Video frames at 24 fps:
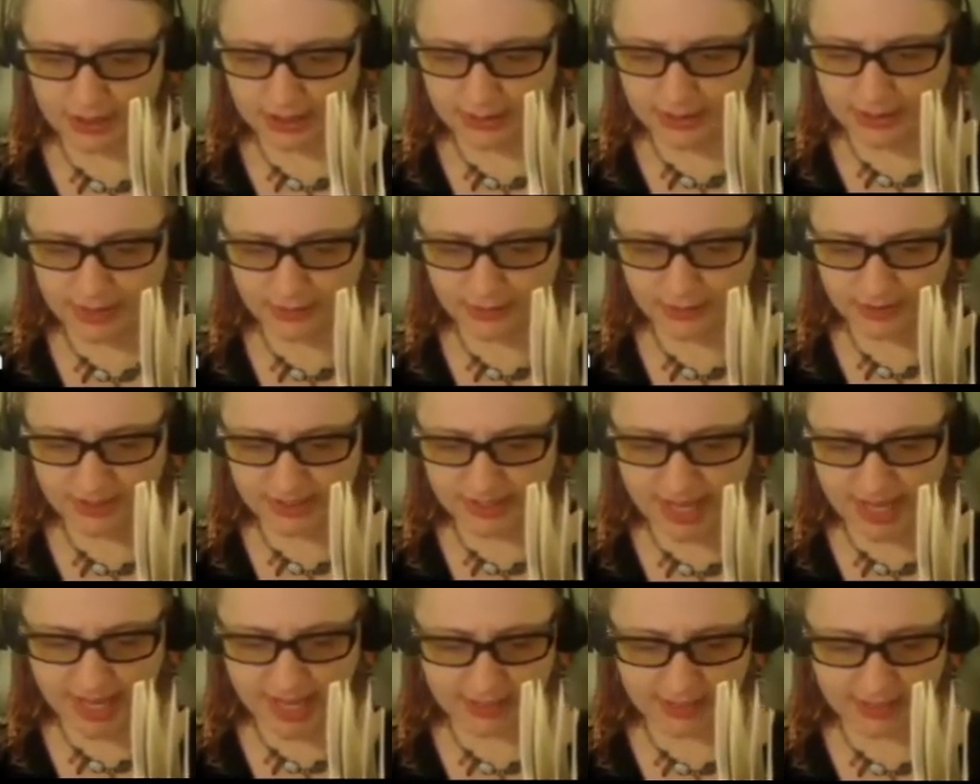and there we
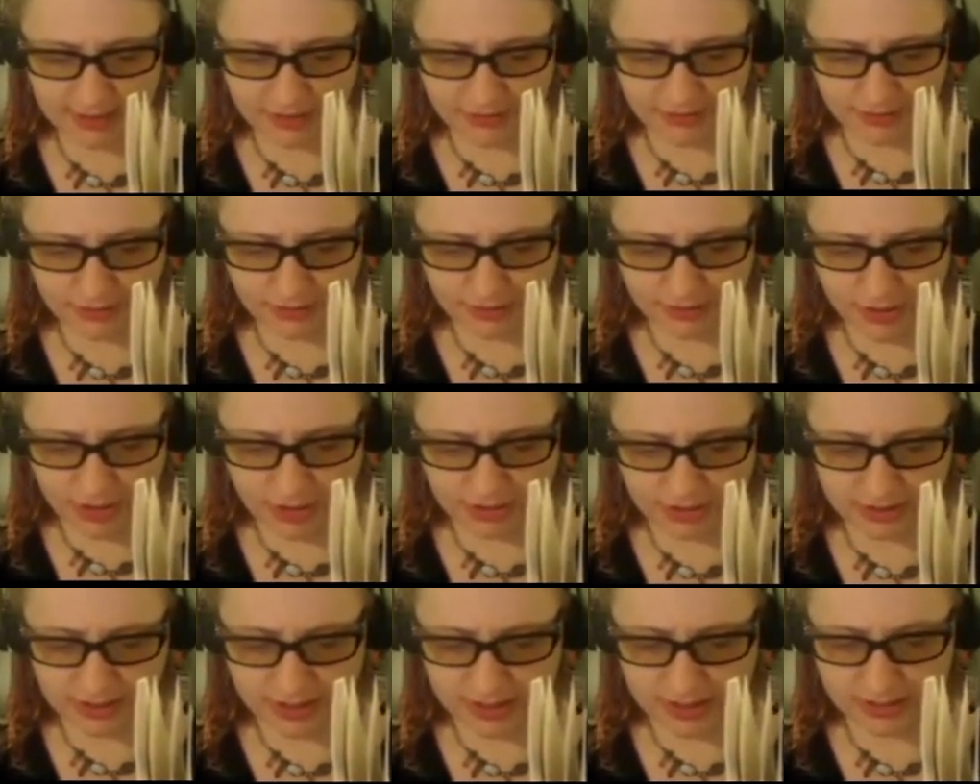sat under a
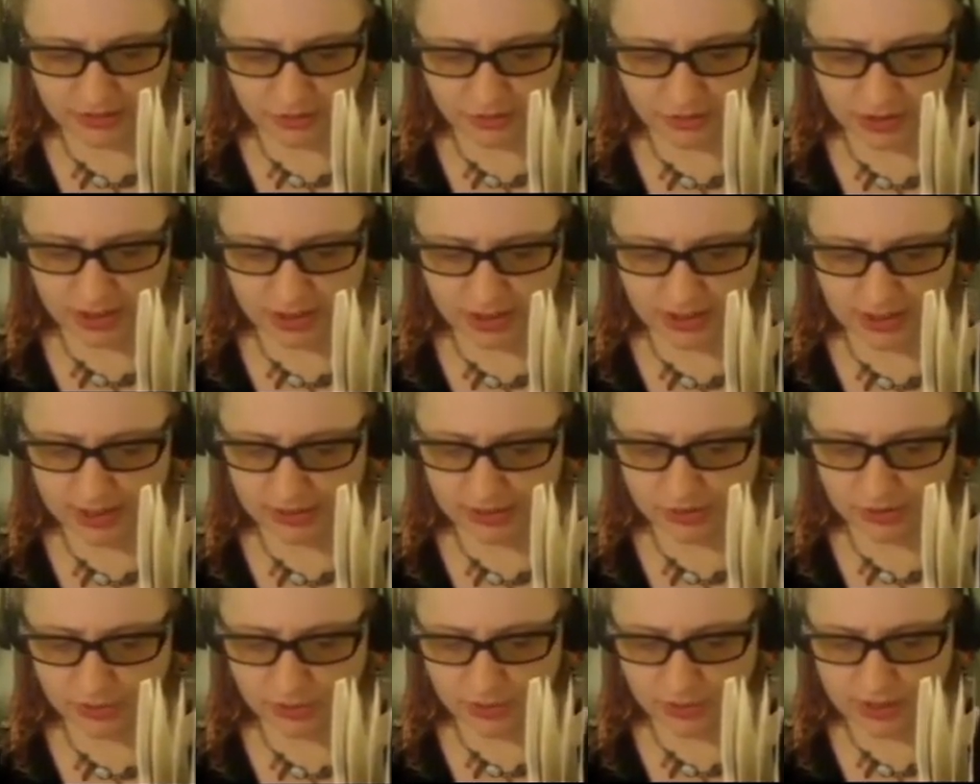long-dead tree,
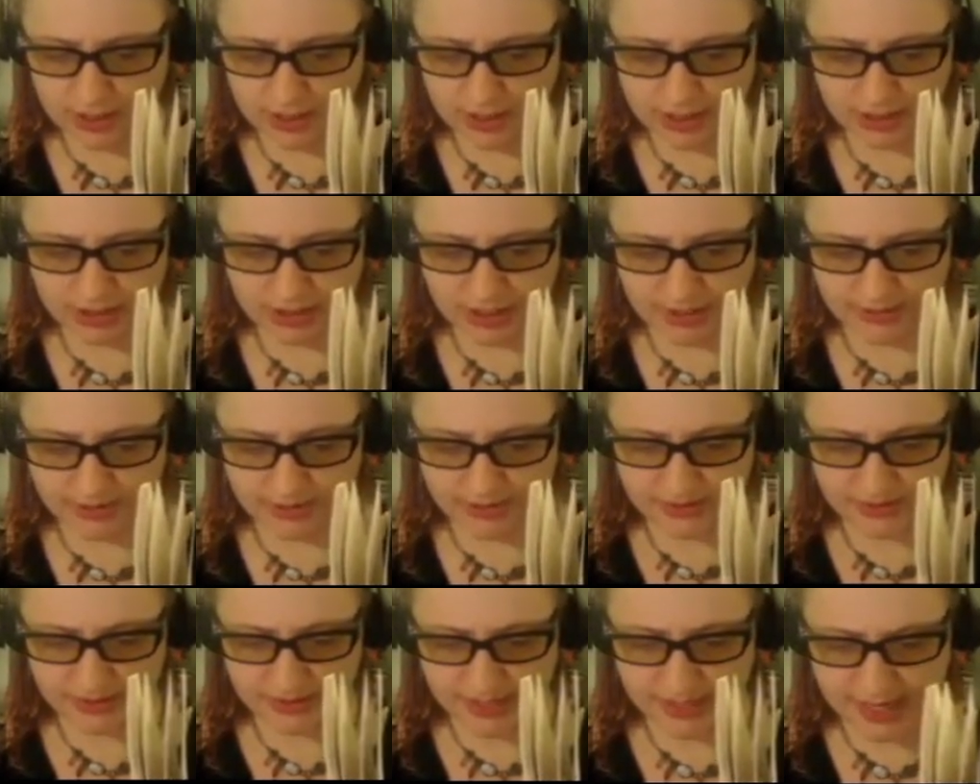enjoying each
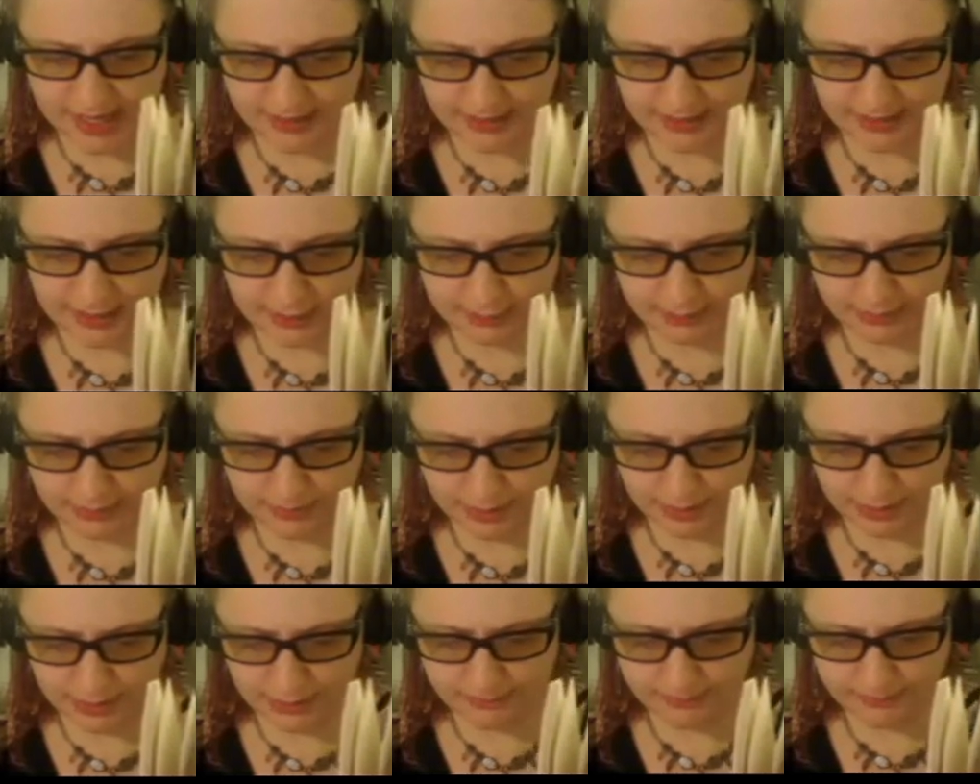other's silent
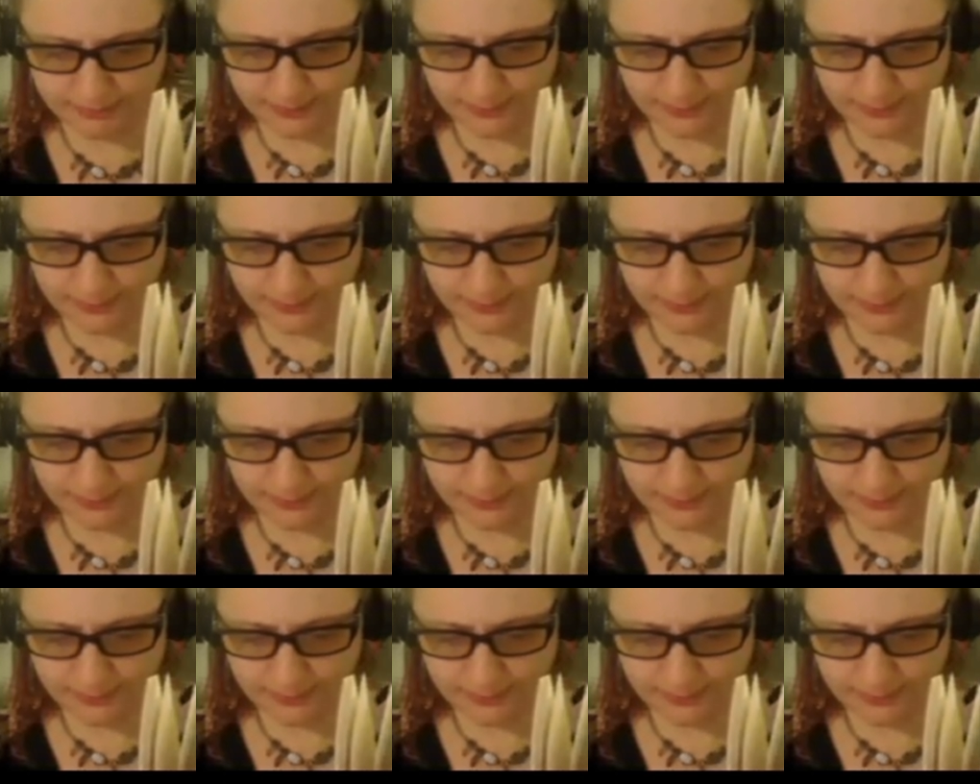company.